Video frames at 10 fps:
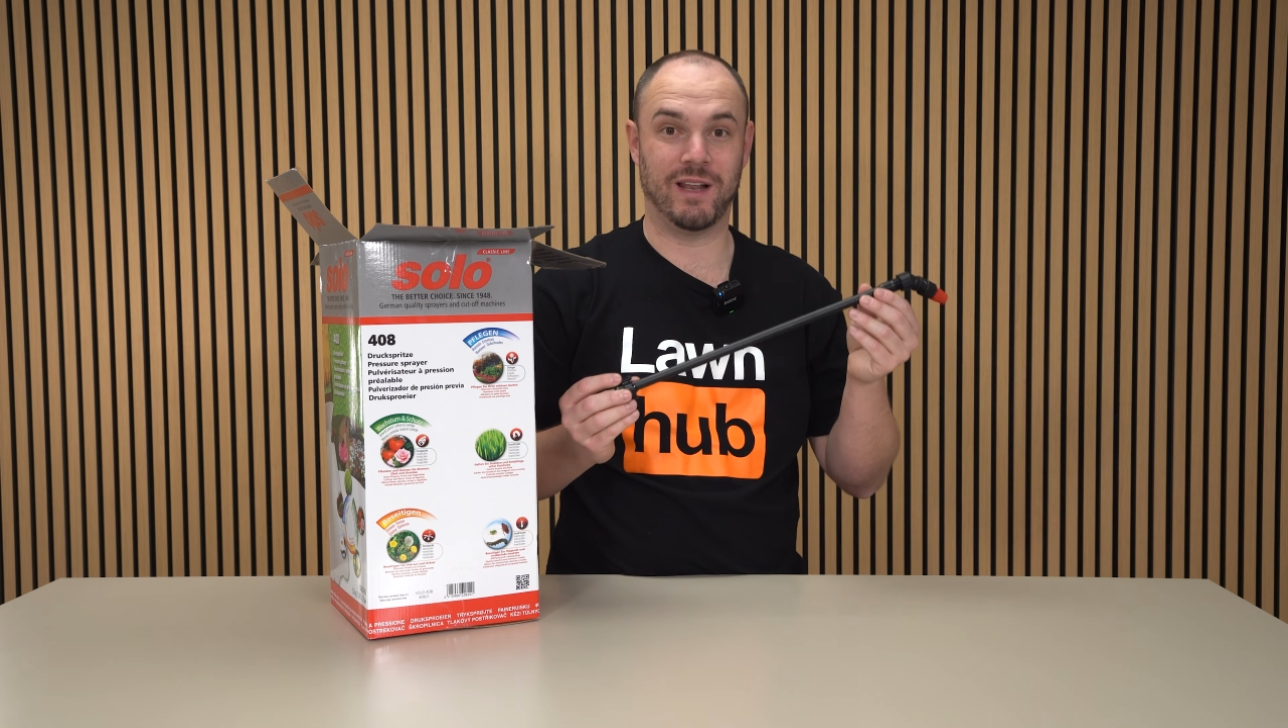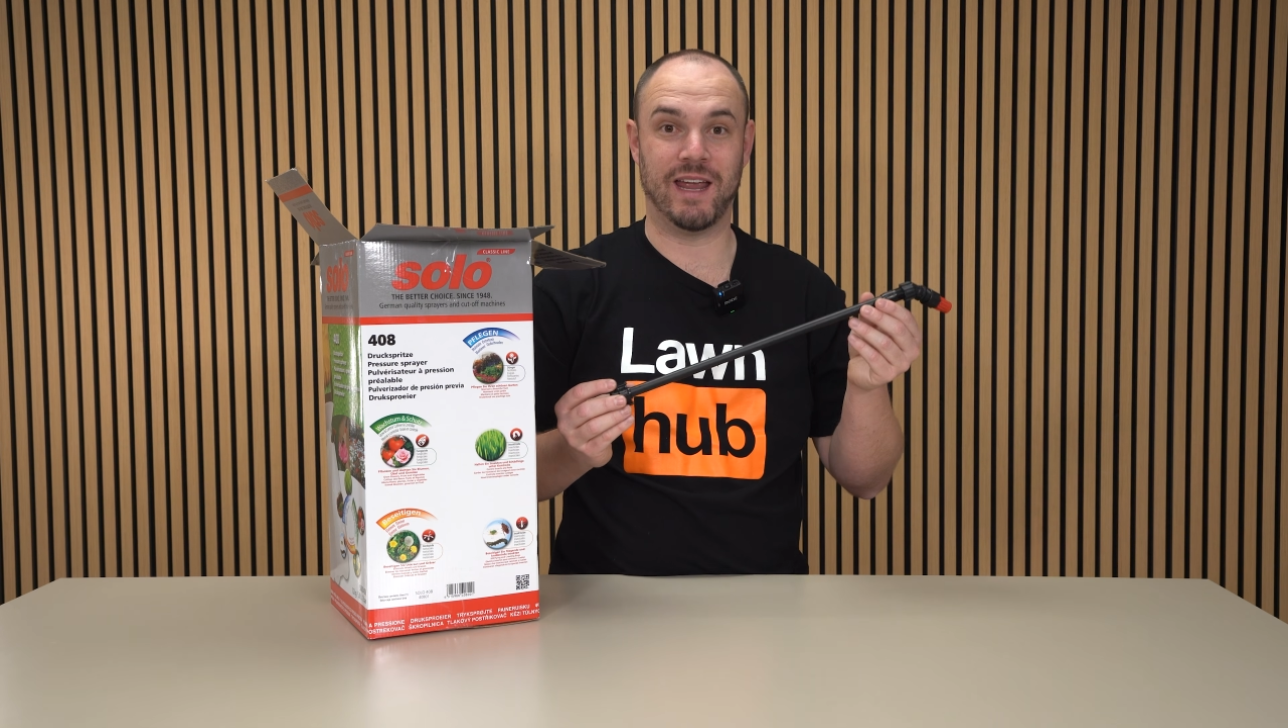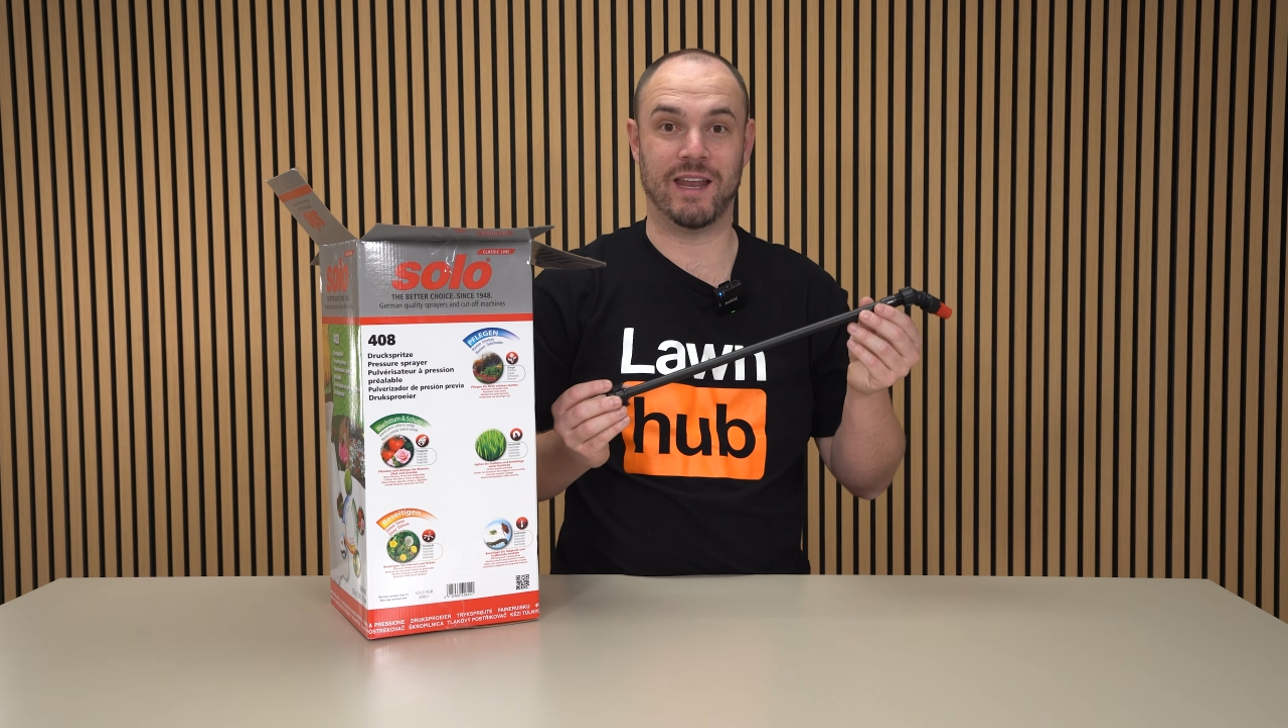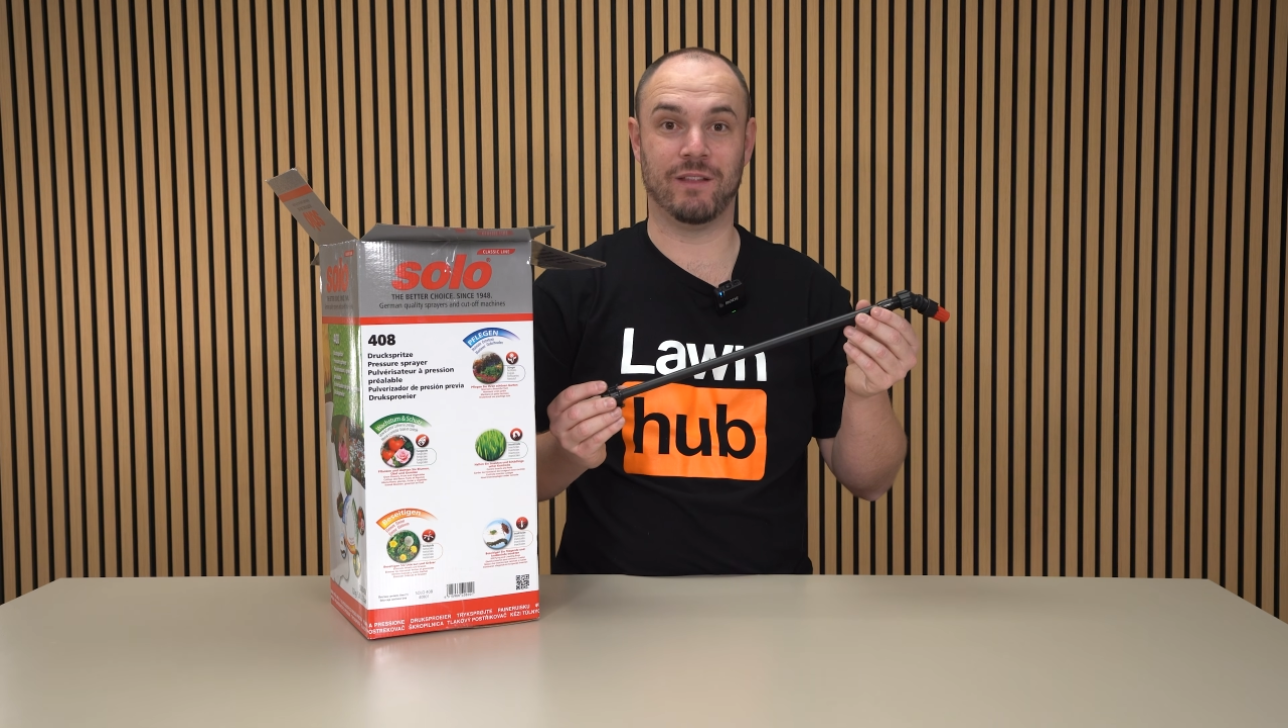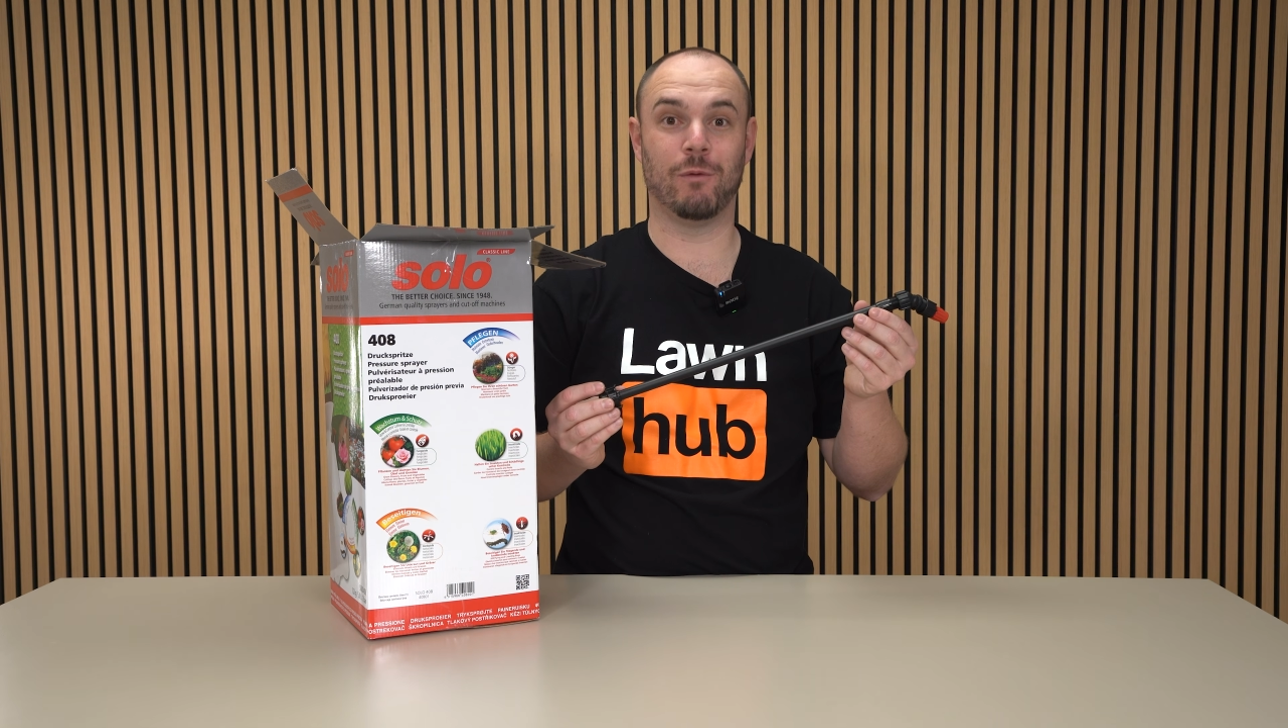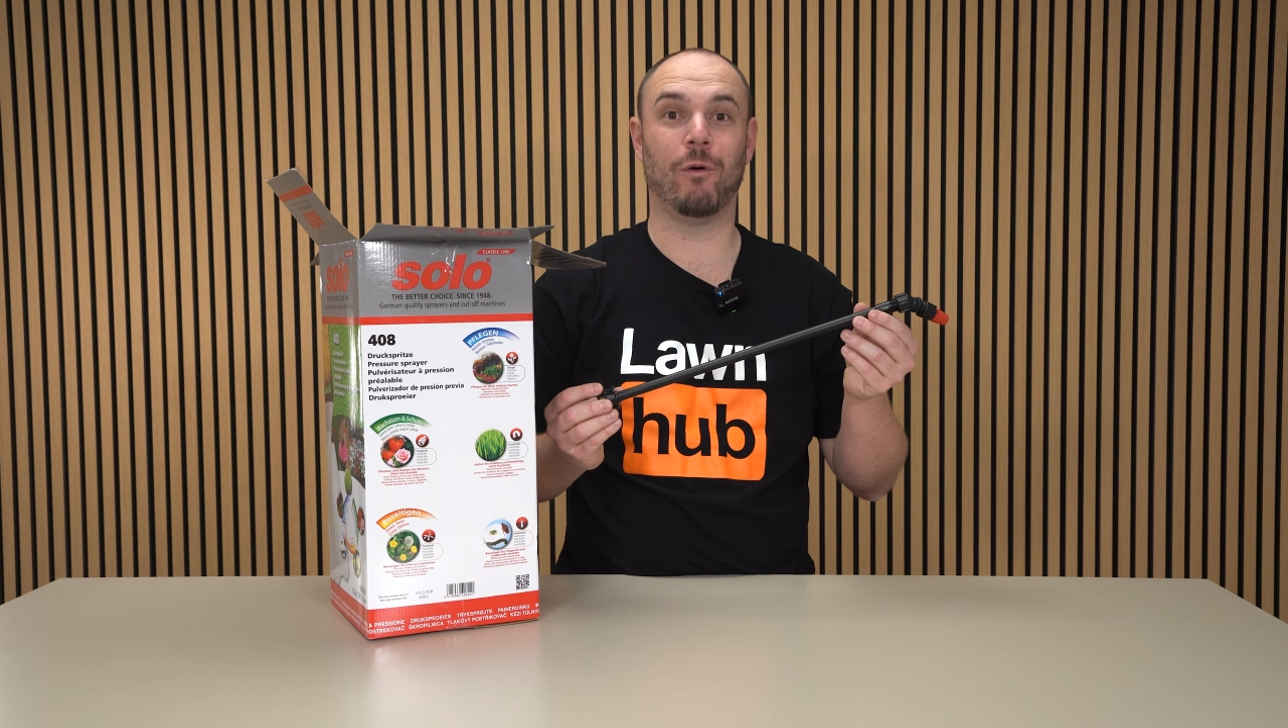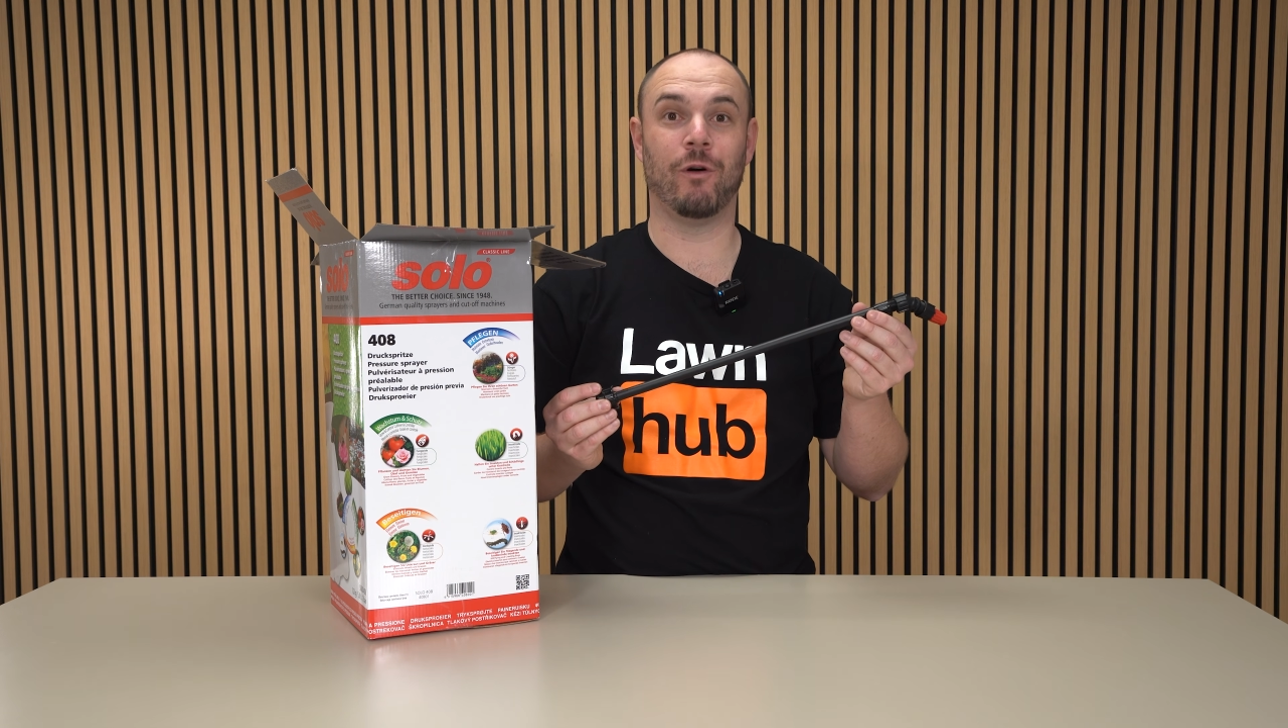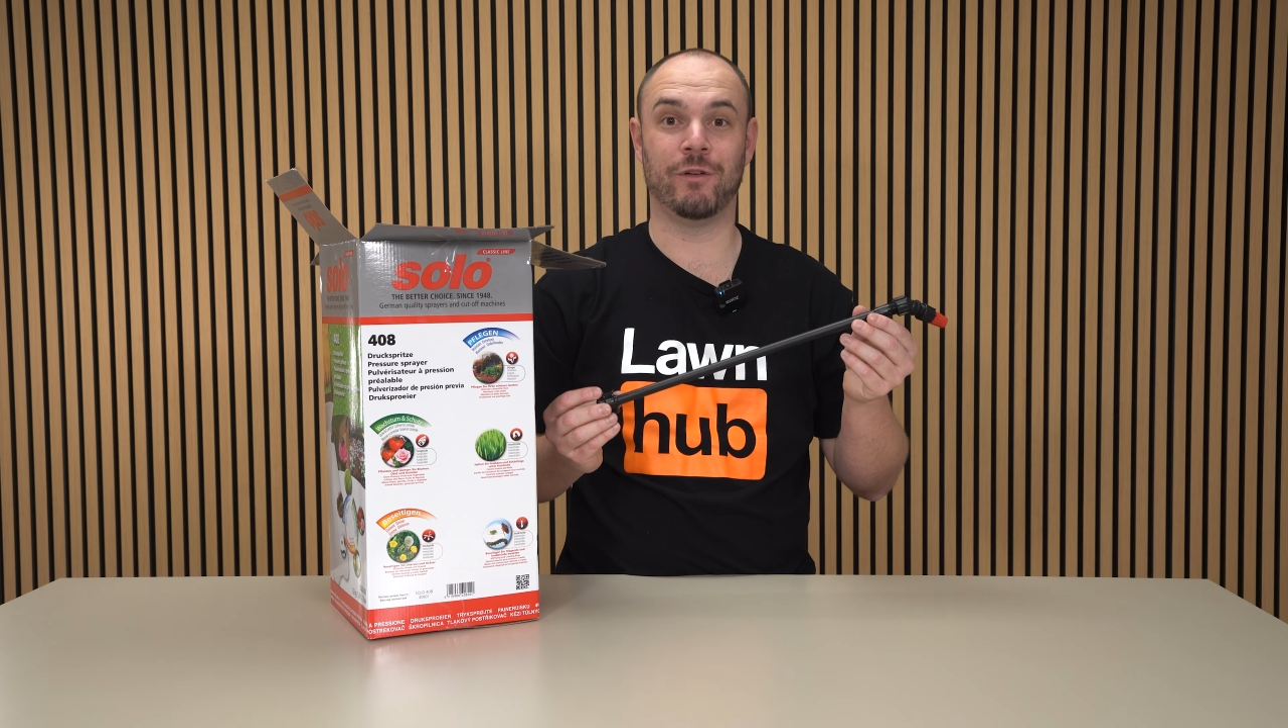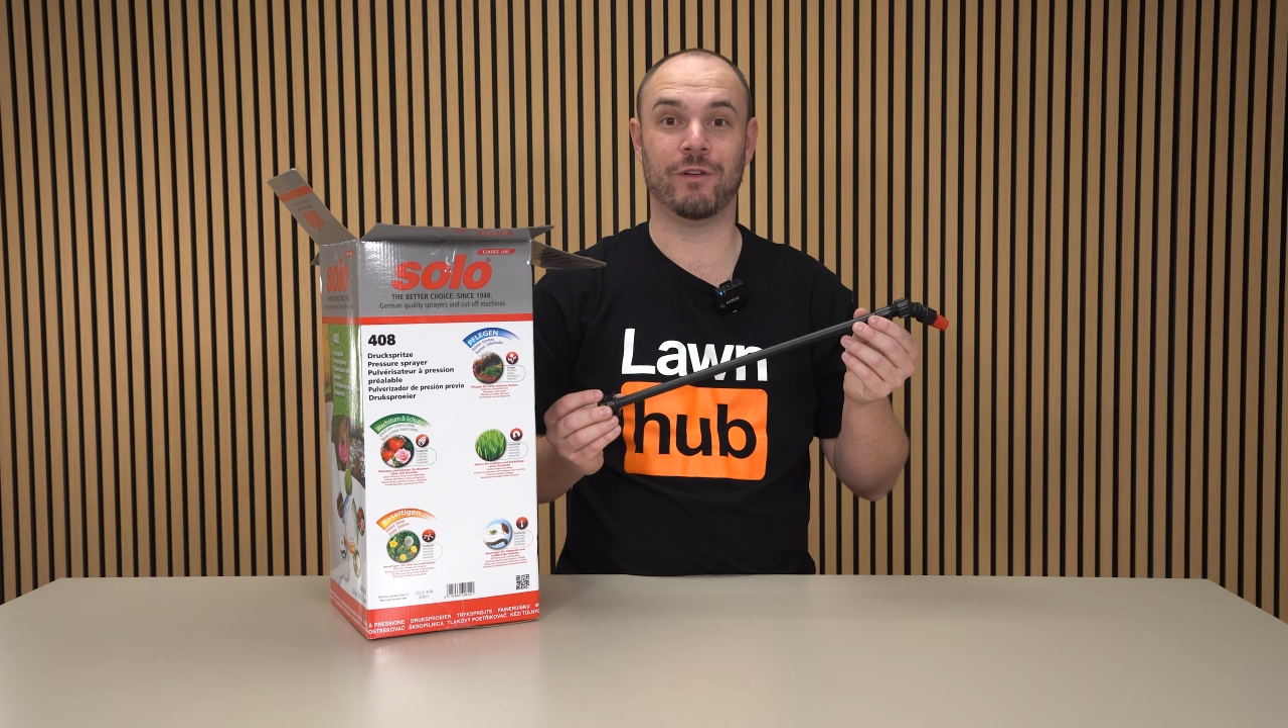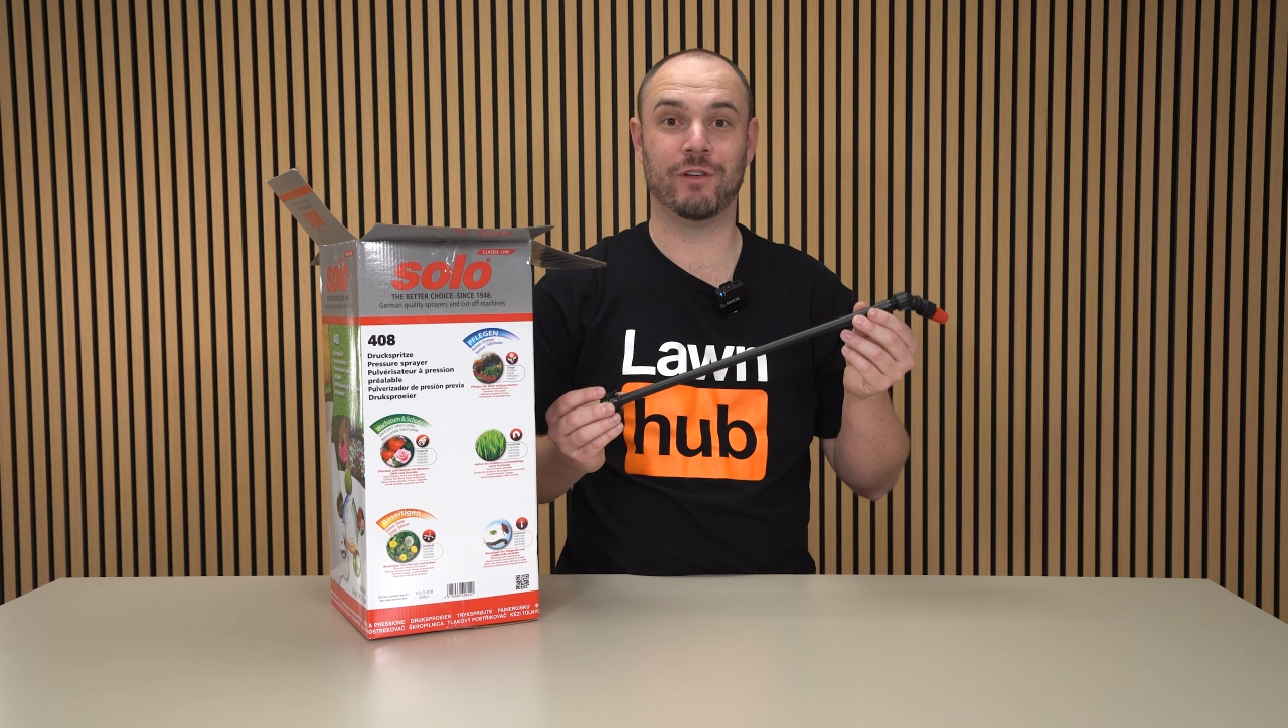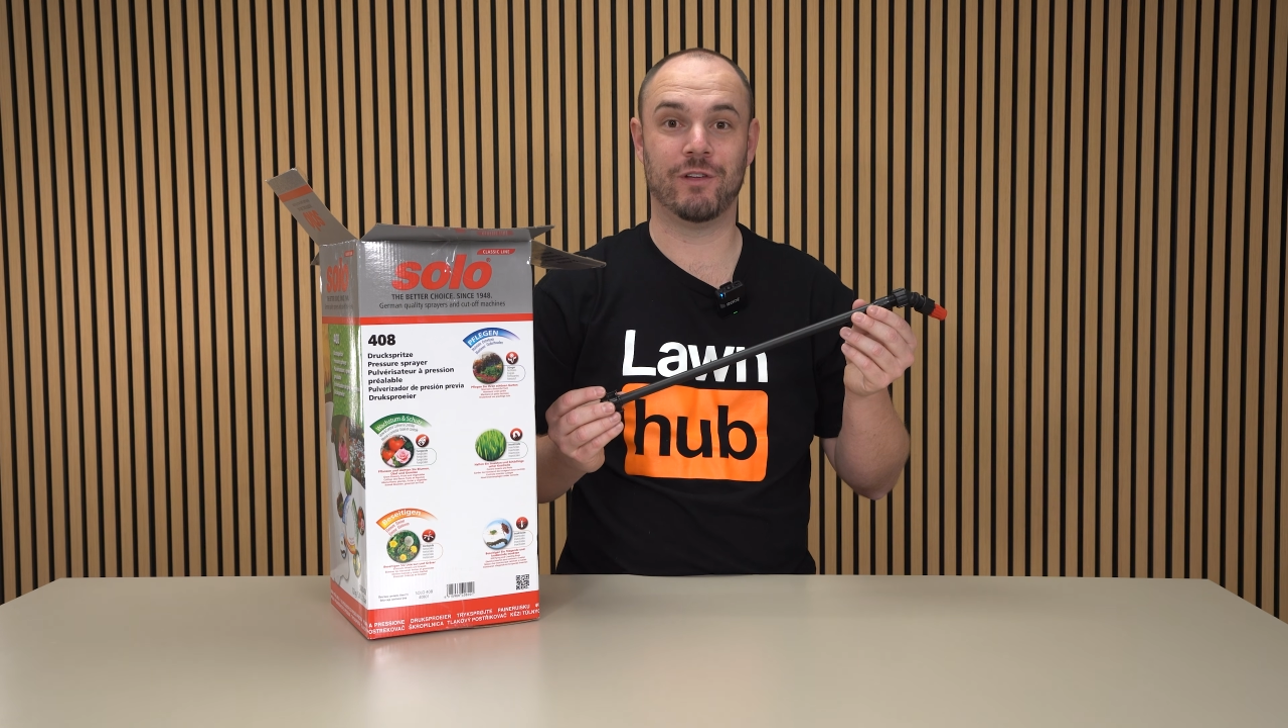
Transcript: leading the wand,